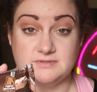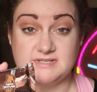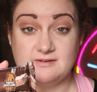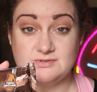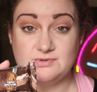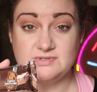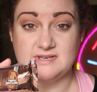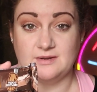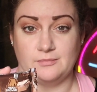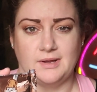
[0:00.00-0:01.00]
Sounds
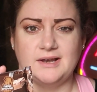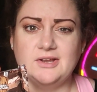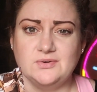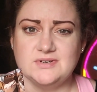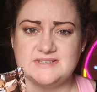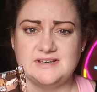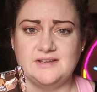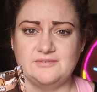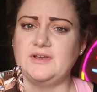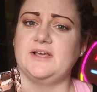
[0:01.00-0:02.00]
awesome, and who
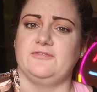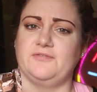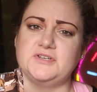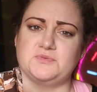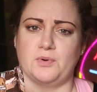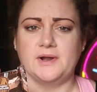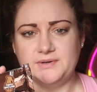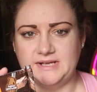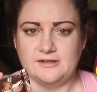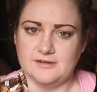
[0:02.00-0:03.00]
doesn't love like a fudge
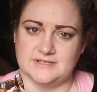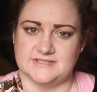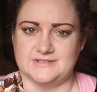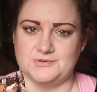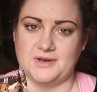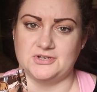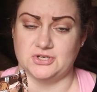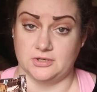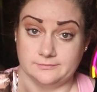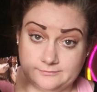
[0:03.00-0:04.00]
brownie kind of
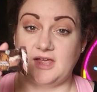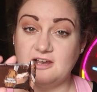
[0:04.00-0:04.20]
situation?